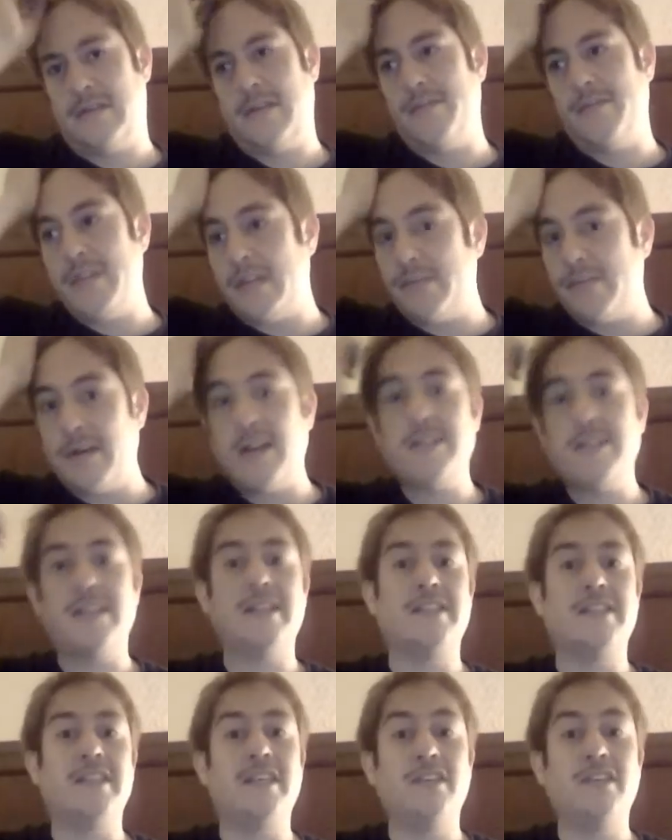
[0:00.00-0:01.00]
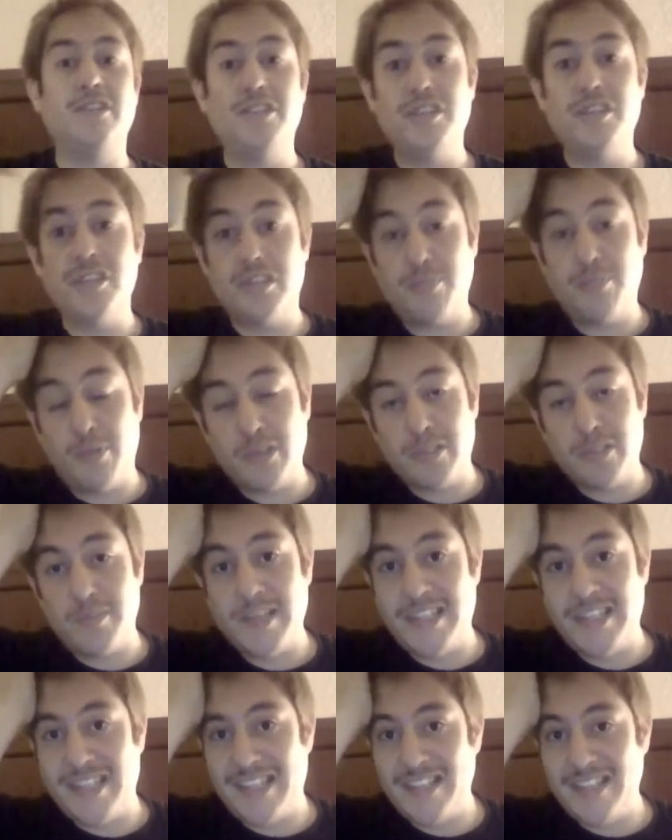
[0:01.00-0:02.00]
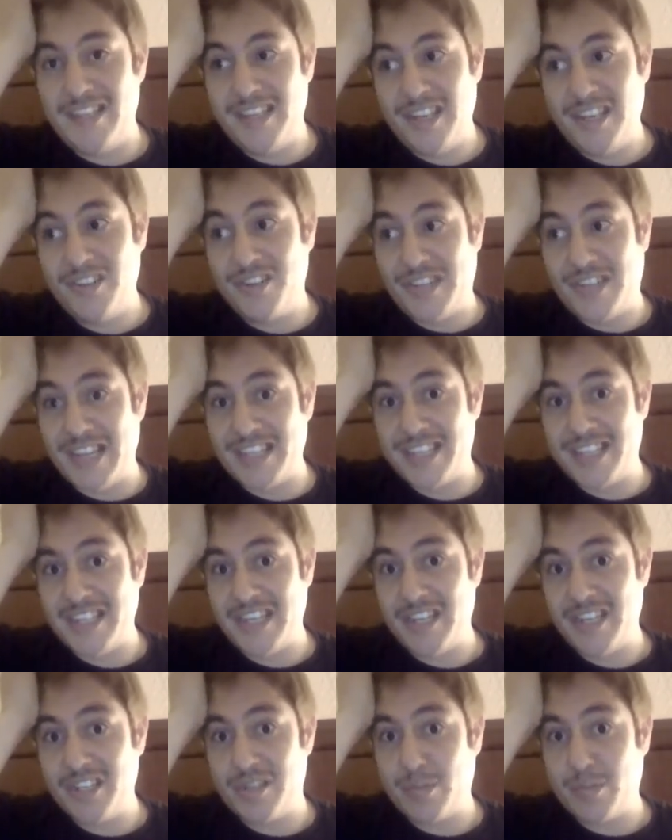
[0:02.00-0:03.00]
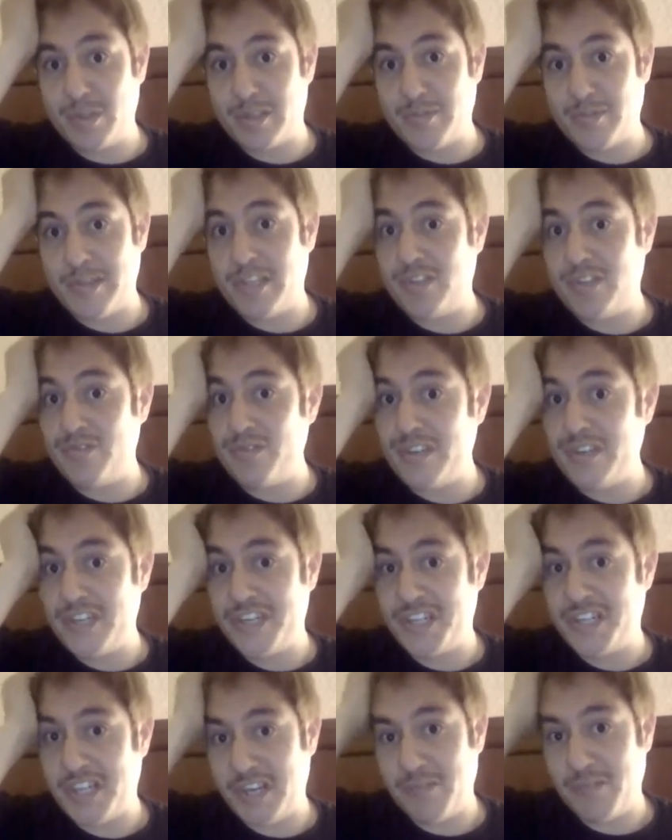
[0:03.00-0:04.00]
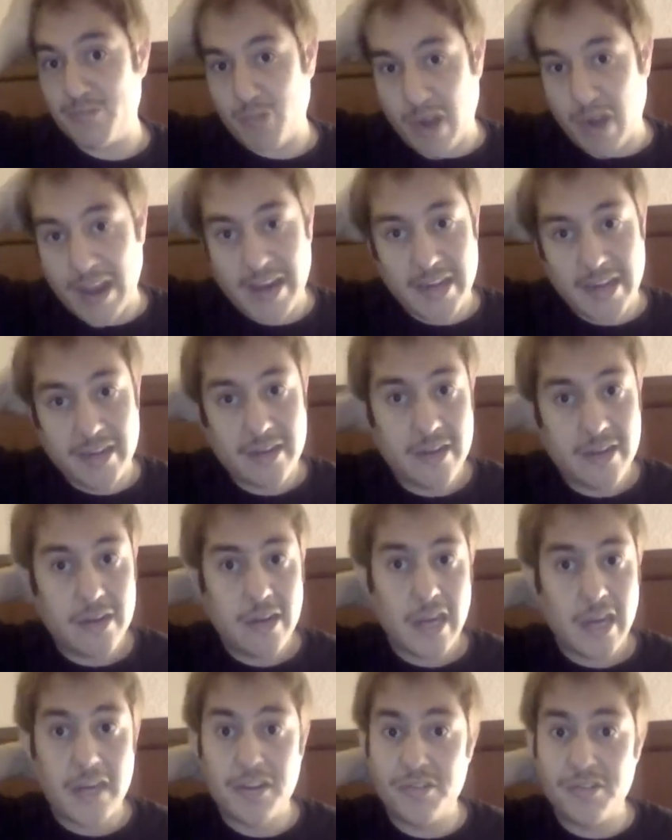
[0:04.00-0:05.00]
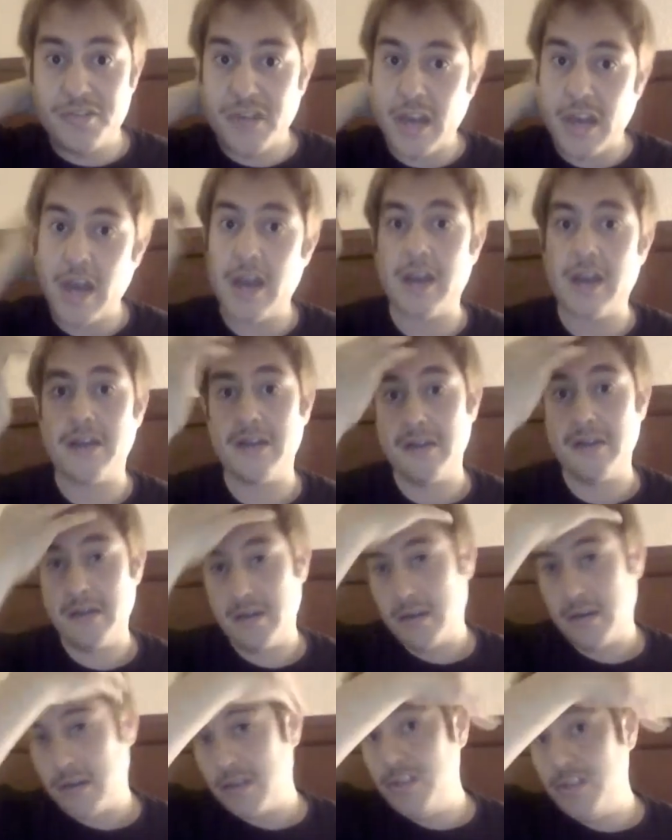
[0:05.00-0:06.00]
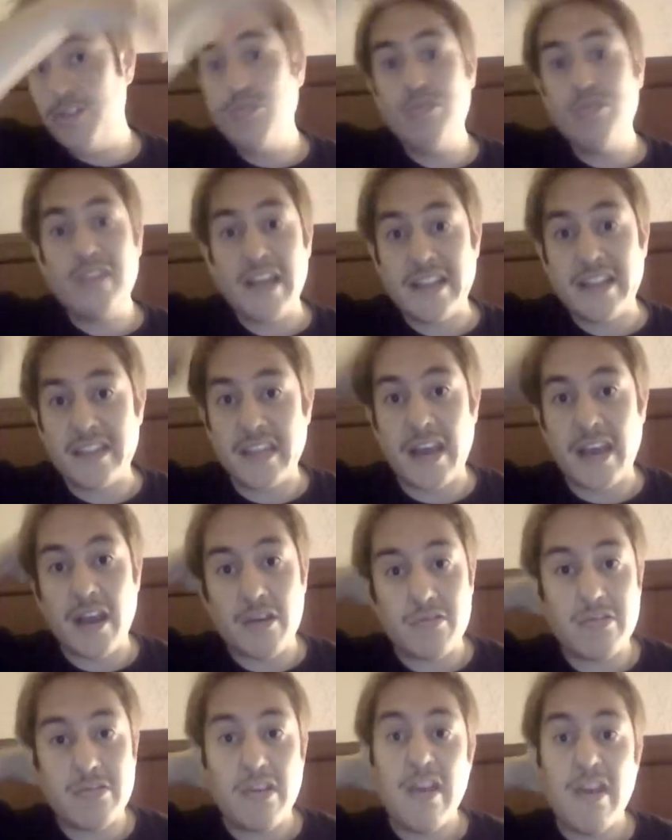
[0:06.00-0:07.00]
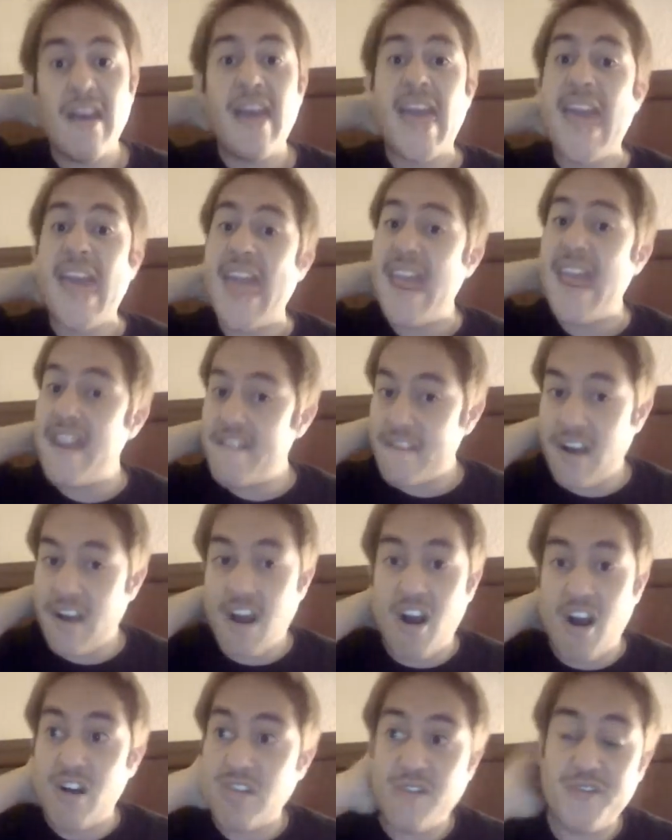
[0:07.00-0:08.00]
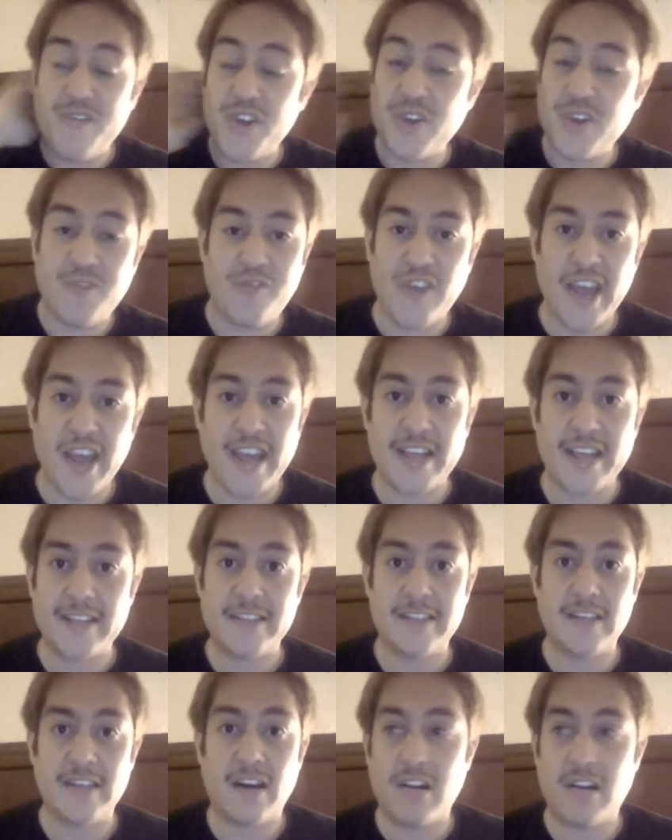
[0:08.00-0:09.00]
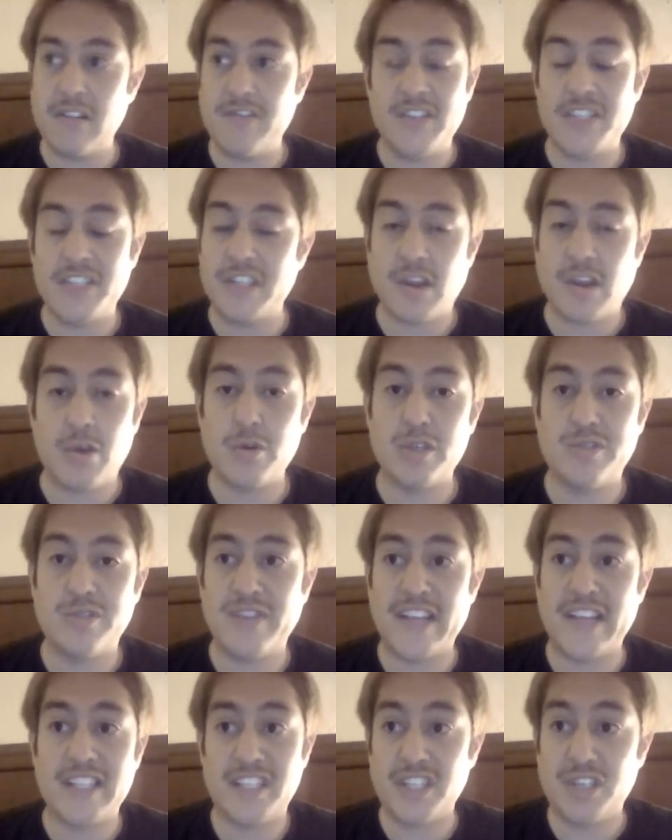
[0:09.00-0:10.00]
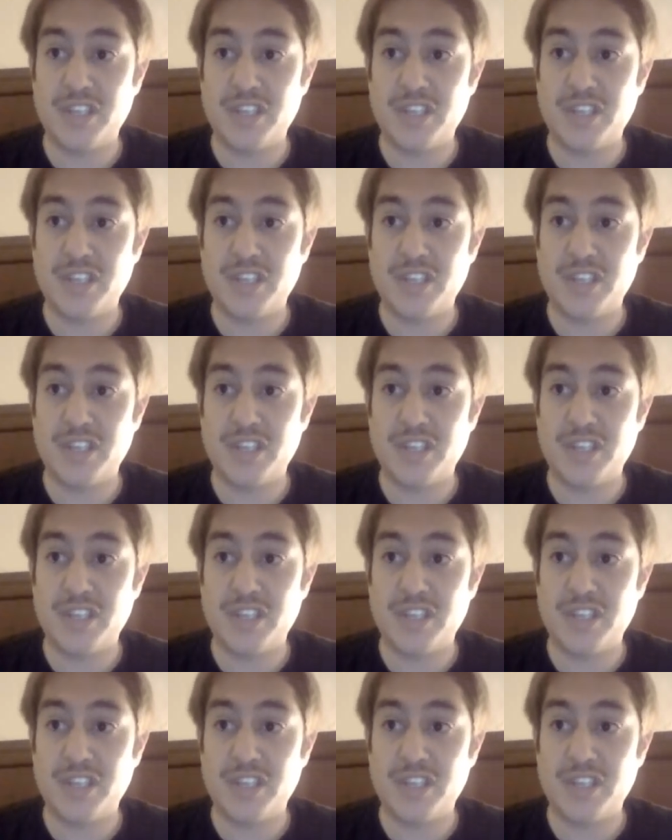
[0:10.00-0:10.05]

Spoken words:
I mean, come on, Disney. You're supposed to be... You're Disney. You're supposed to be doing shit right. And you're not. You let down all of your fans. All of the Star Wars fans.